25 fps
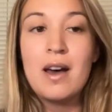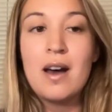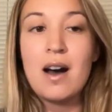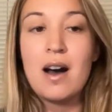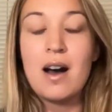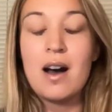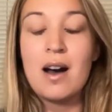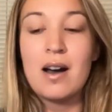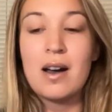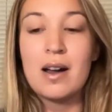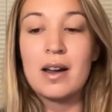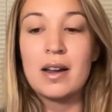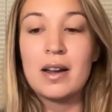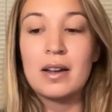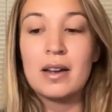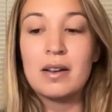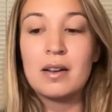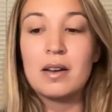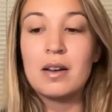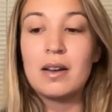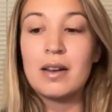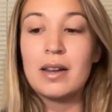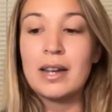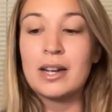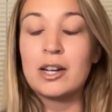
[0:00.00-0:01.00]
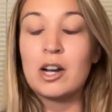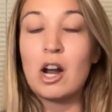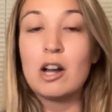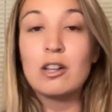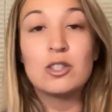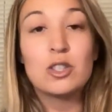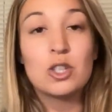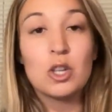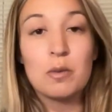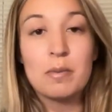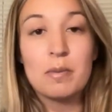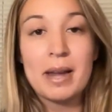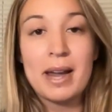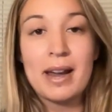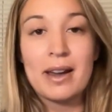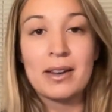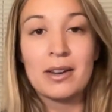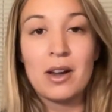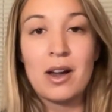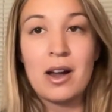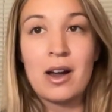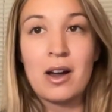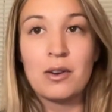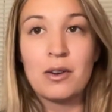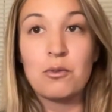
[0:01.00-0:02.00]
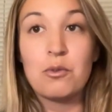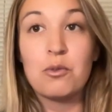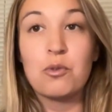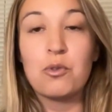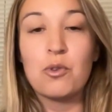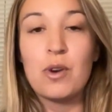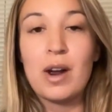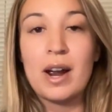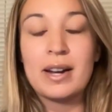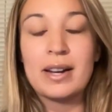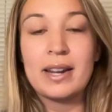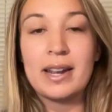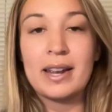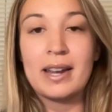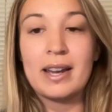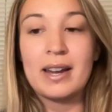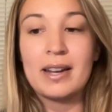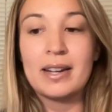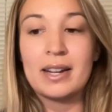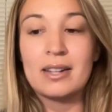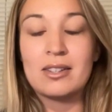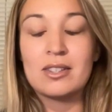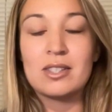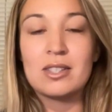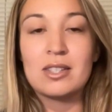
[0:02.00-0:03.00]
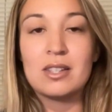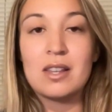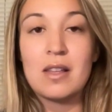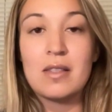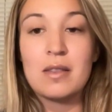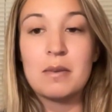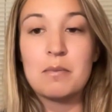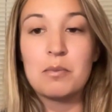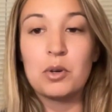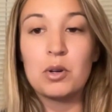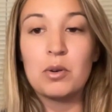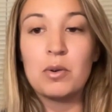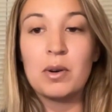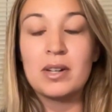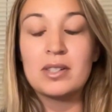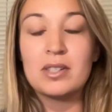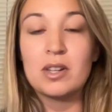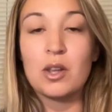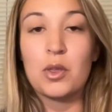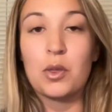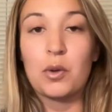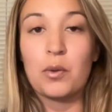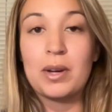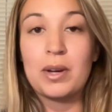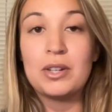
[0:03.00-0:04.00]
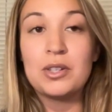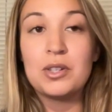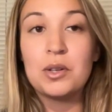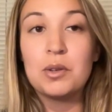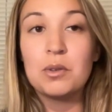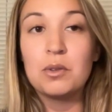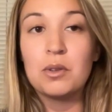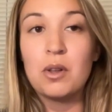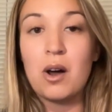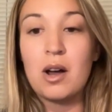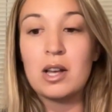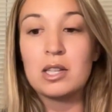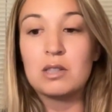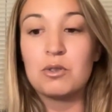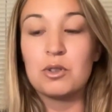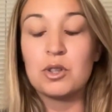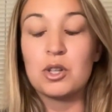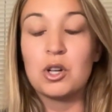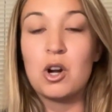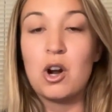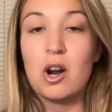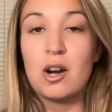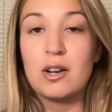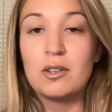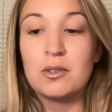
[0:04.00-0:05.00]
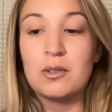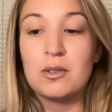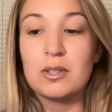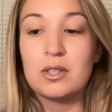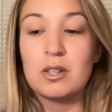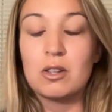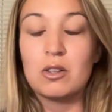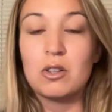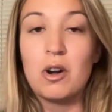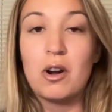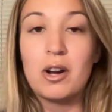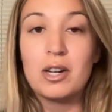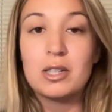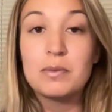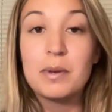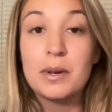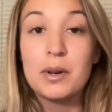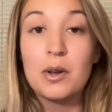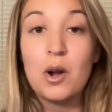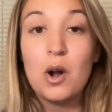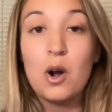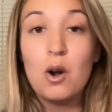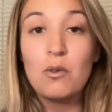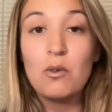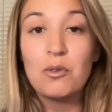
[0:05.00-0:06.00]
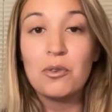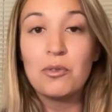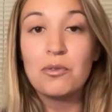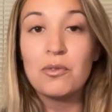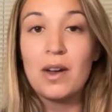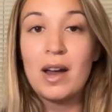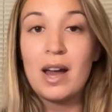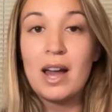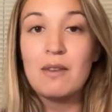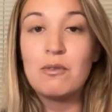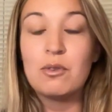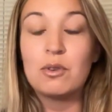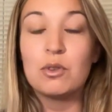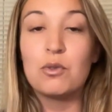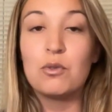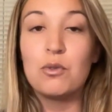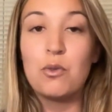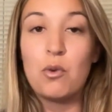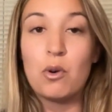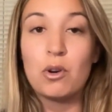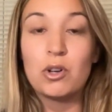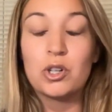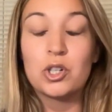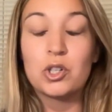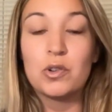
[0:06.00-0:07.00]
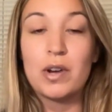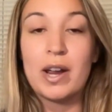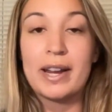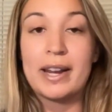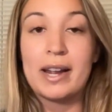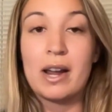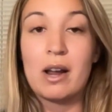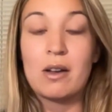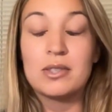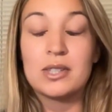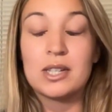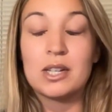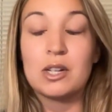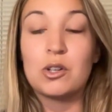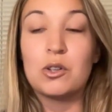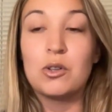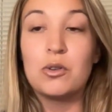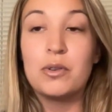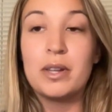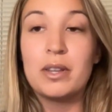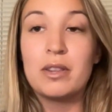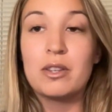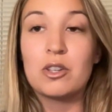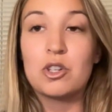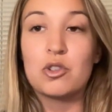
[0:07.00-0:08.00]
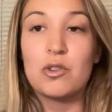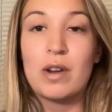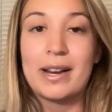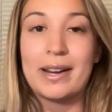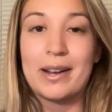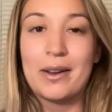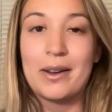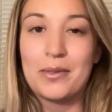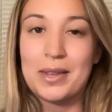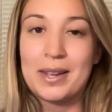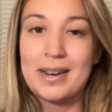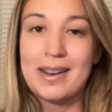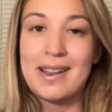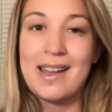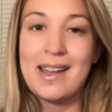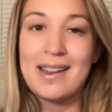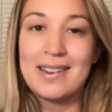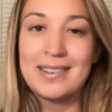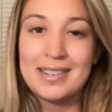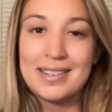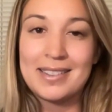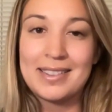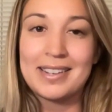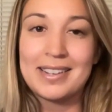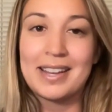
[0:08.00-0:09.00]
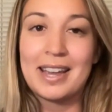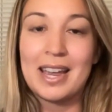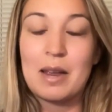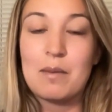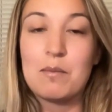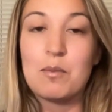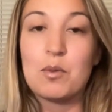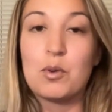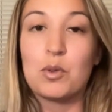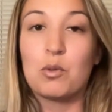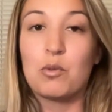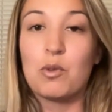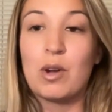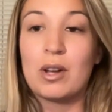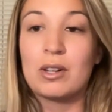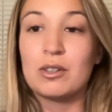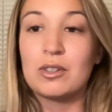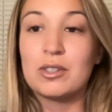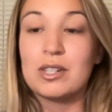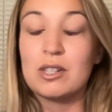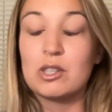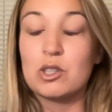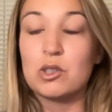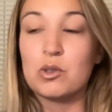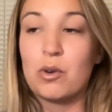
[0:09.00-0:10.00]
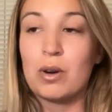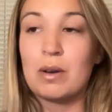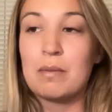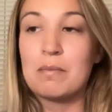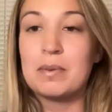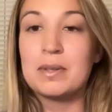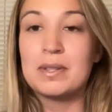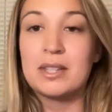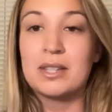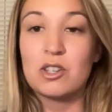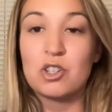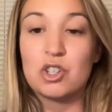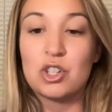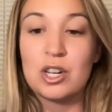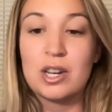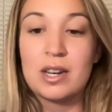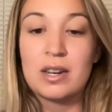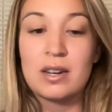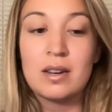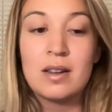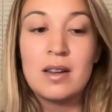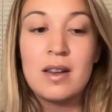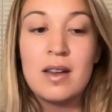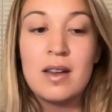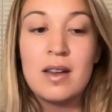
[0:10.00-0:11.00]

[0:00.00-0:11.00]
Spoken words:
It got so bad on Friday against the Brewers, a 3-2 loss for the Cardinals. Lars went 0 for 5 with 4 strikeouts, including the strikeout that ended the game with runners in scoring position.